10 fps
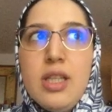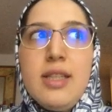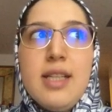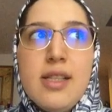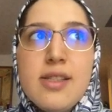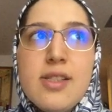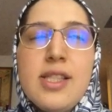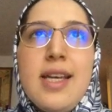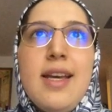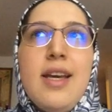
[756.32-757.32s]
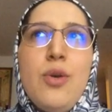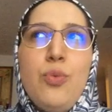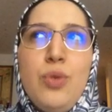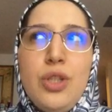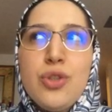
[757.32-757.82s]
tells us
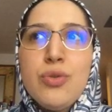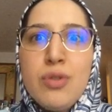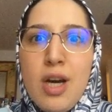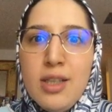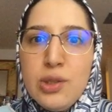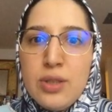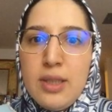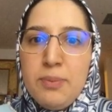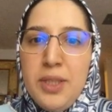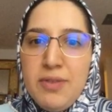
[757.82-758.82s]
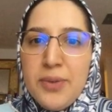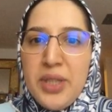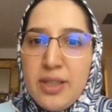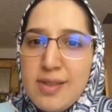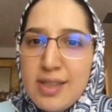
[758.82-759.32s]
we should not be very
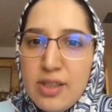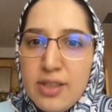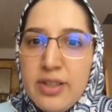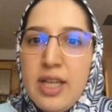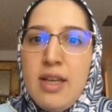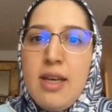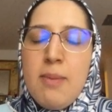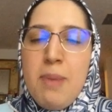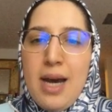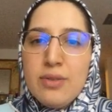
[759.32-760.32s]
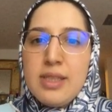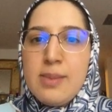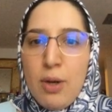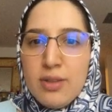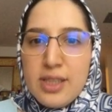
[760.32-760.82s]
concerned about the
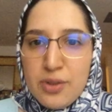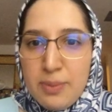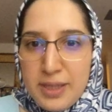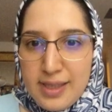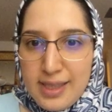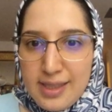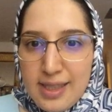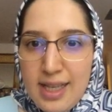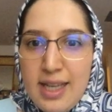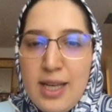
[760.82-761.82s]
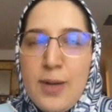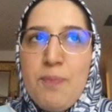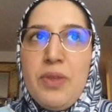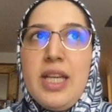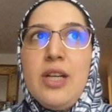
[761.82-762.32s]
small discrepancies,
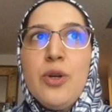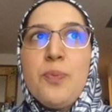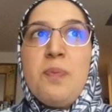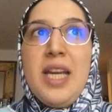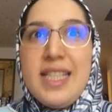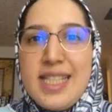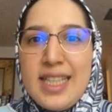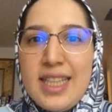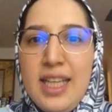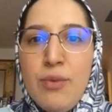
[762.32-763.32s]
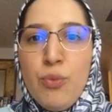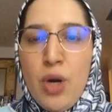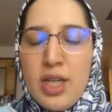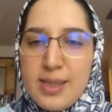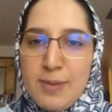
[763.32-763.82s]
or basically
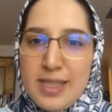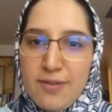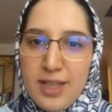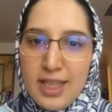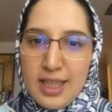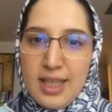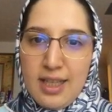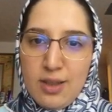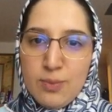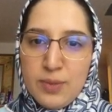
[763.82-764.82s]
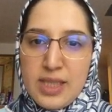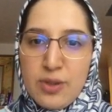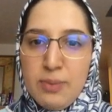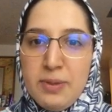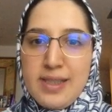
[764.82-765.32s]
one specific
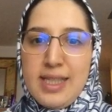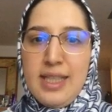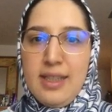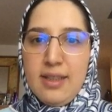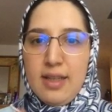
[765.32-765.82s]
discrepancy,